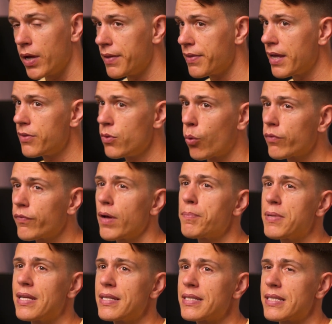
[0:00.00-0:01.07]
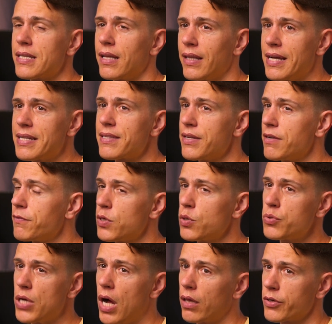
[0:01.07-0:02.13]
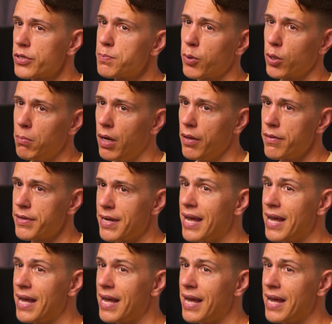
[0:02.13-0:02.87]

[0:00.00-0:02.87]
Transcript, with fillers: and then NordVPN is less than a few dollars per month.